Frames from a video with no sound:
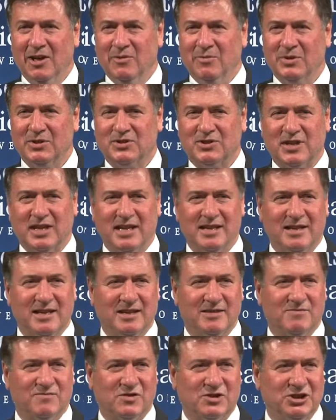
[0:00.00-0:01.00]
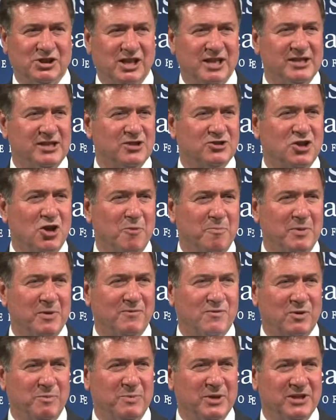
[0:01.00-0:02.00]
would say that Virginia is open
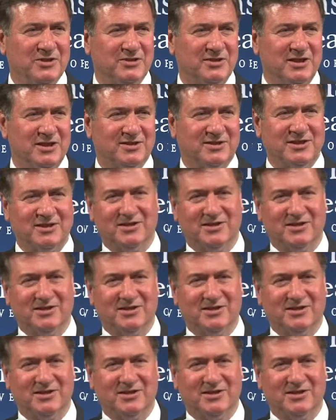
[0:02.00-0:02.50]
for business.